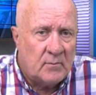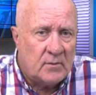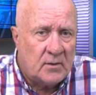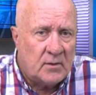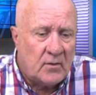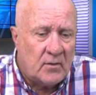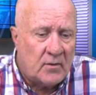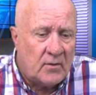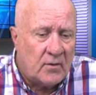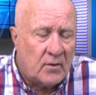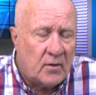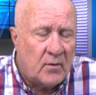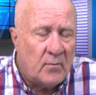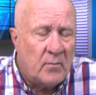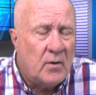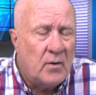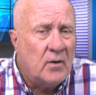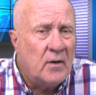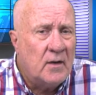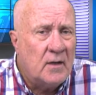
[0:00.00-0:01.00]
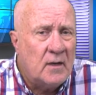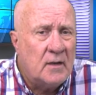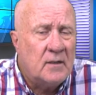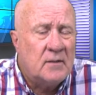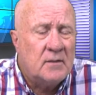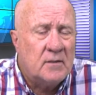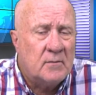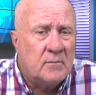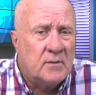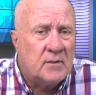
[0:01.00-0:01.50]
so that the communities
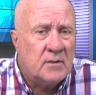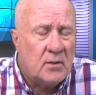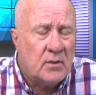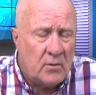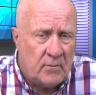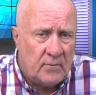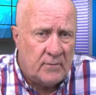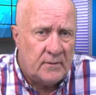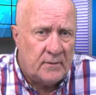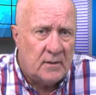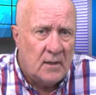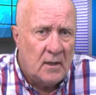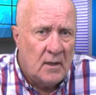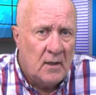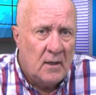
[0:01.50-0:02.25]
themselves